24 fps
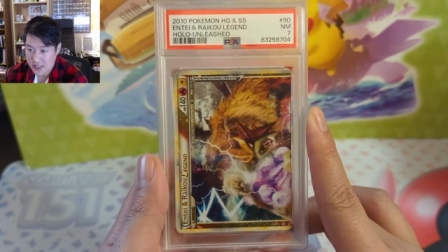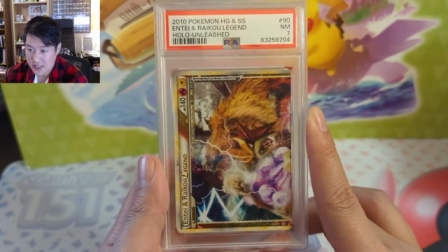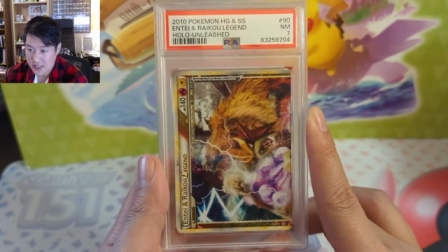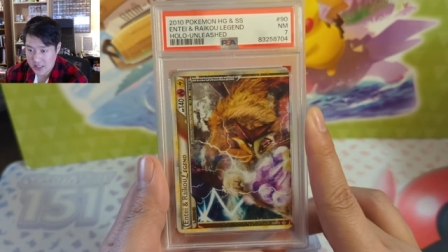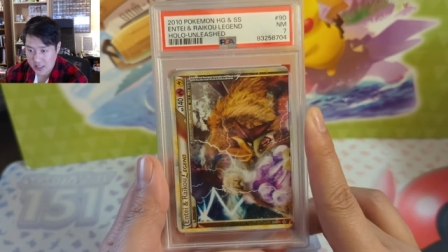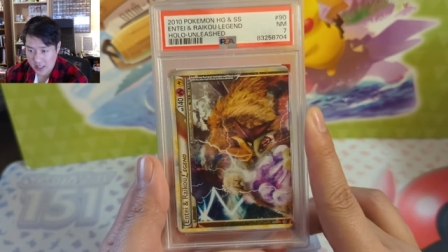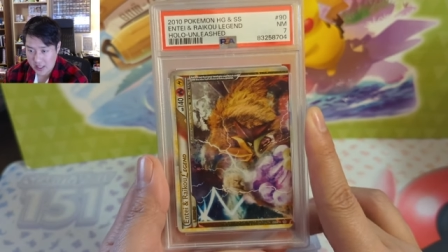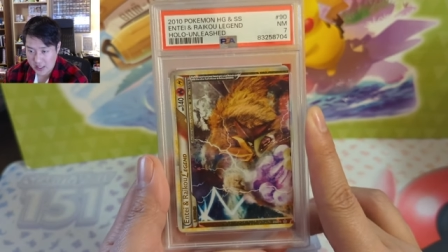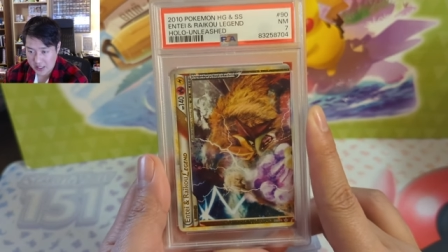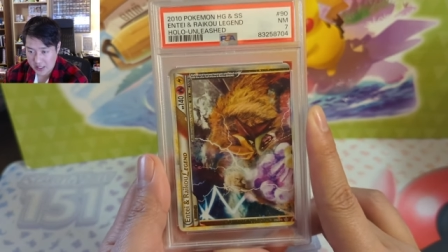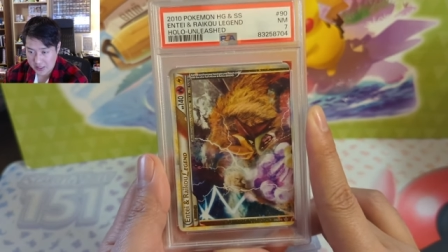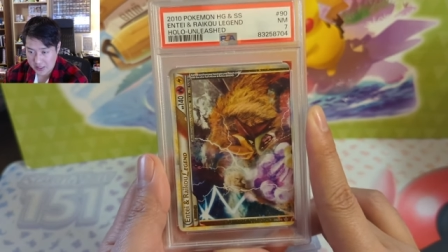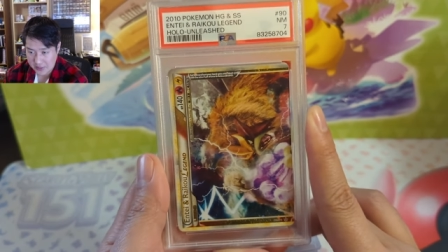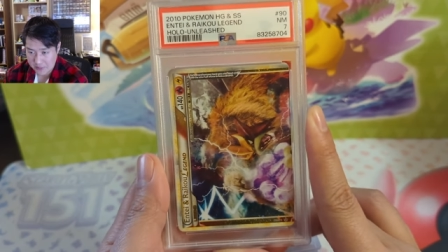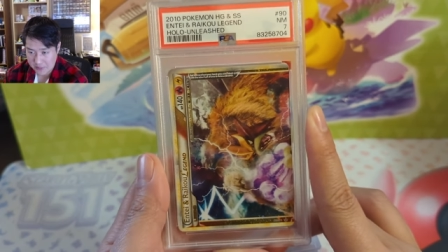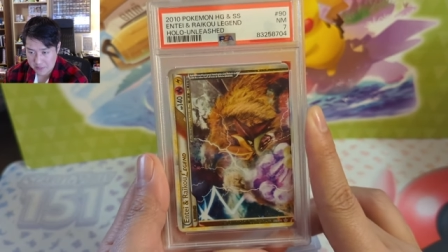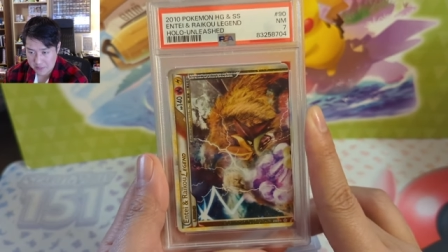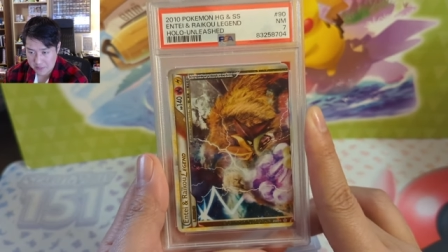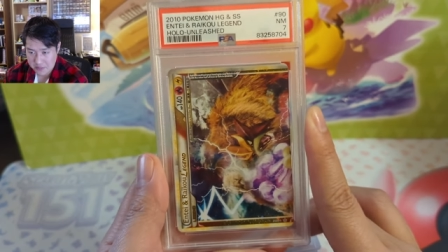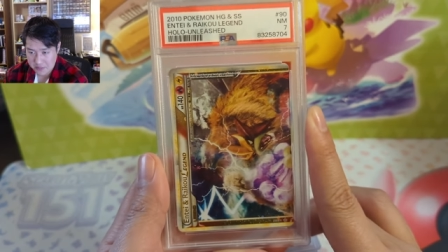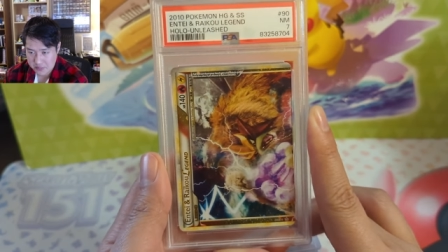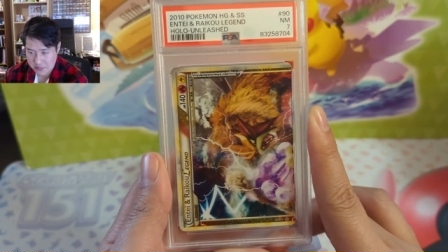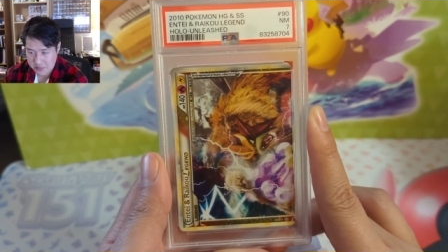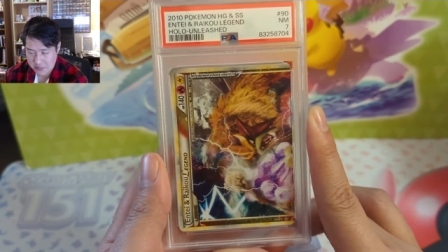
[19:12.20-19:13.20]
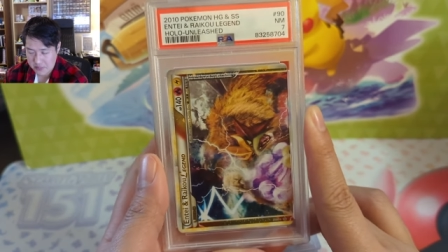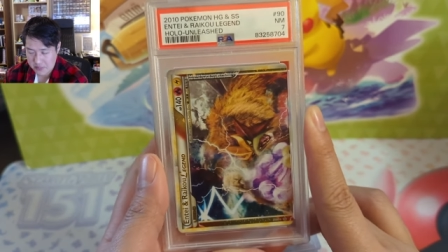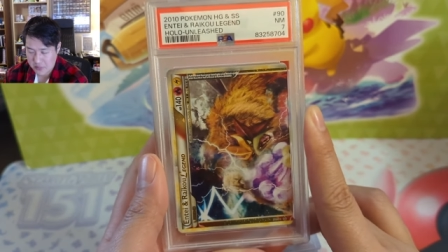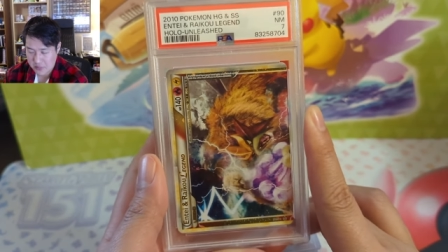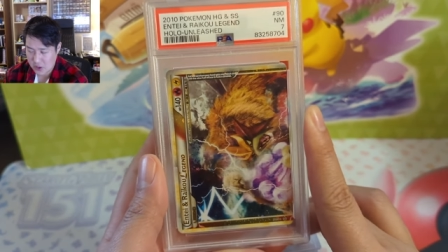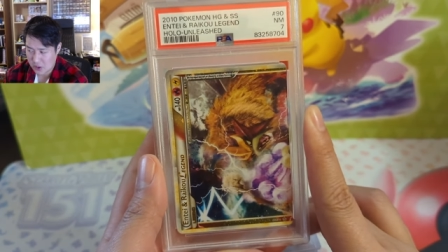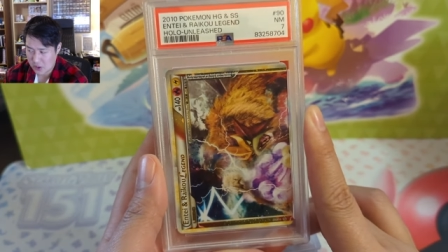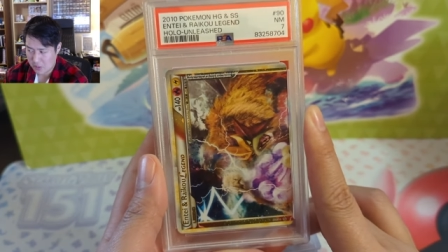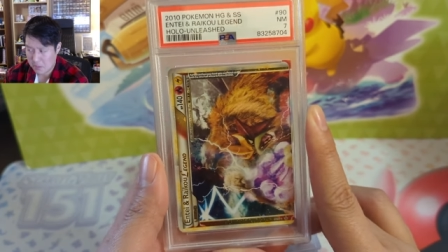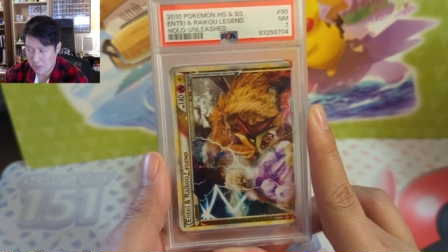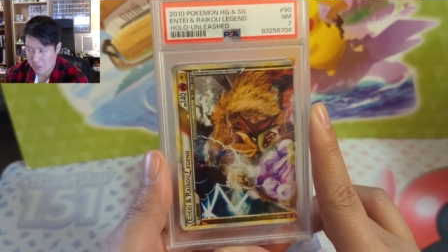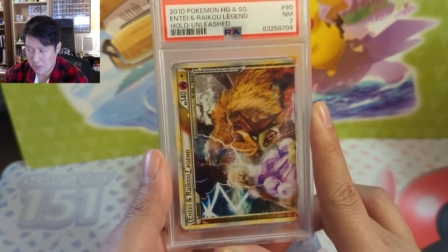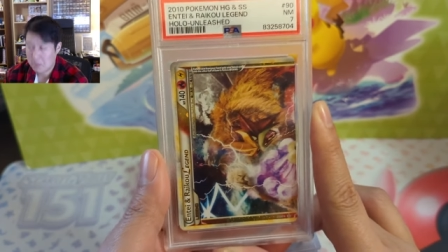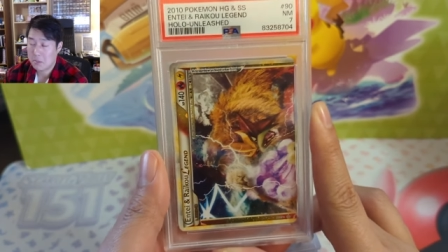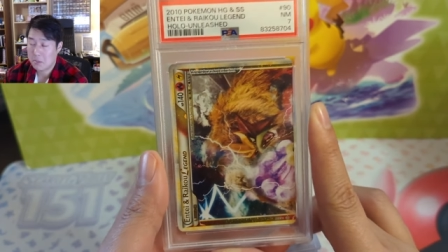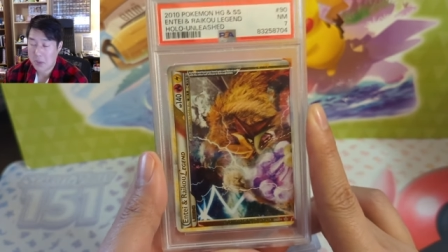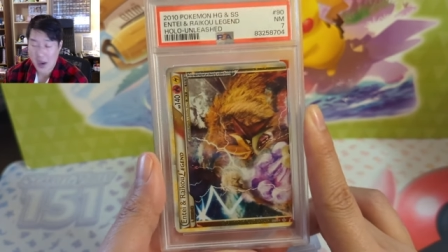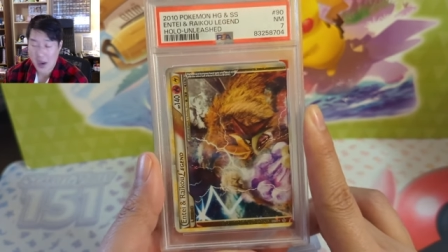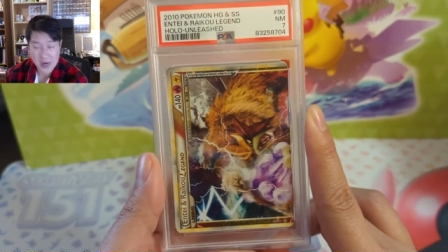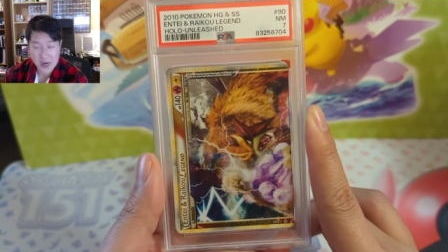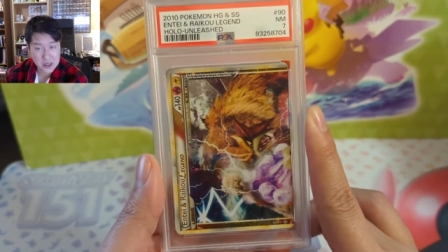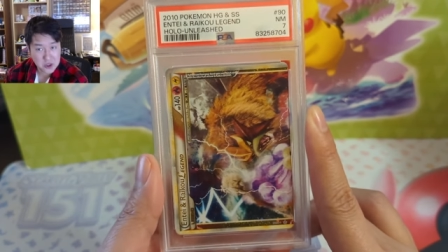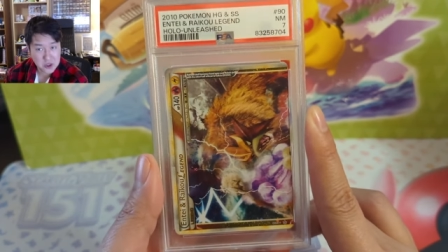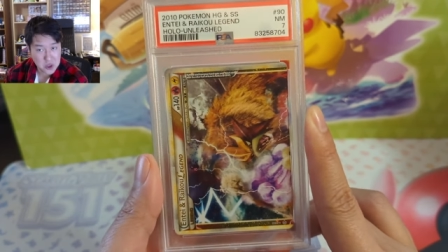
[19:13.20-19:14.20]
Um, you know,
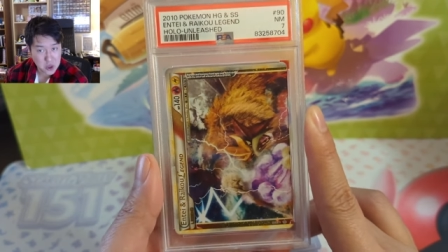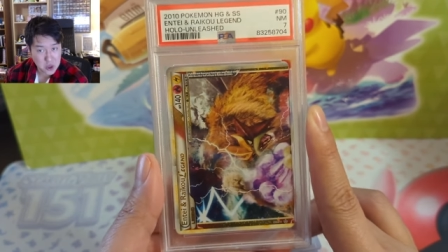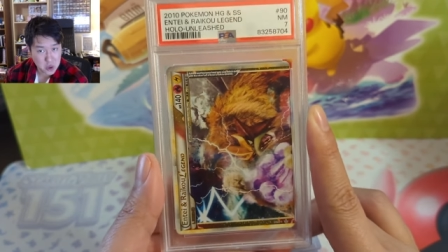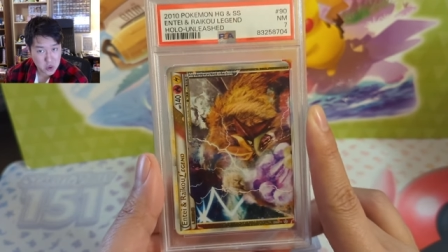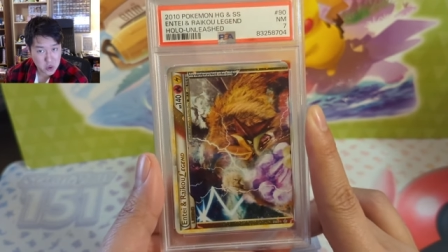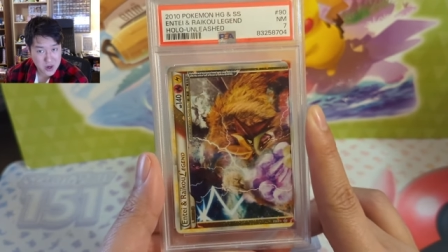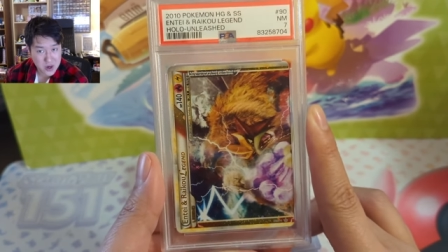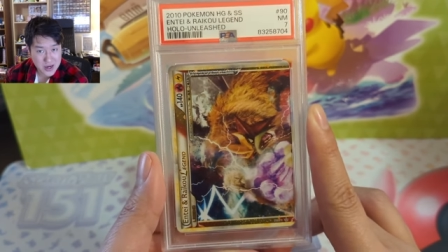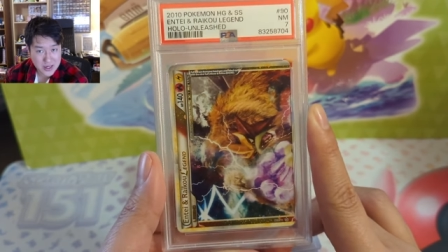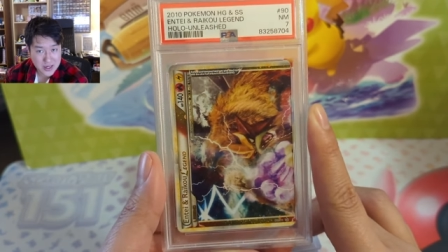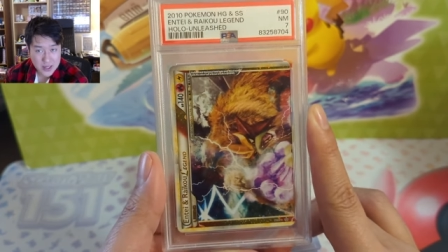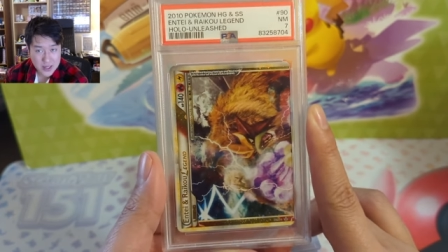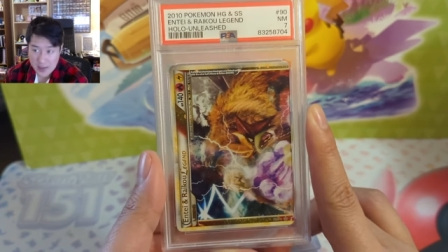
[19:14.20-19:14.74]
binder grade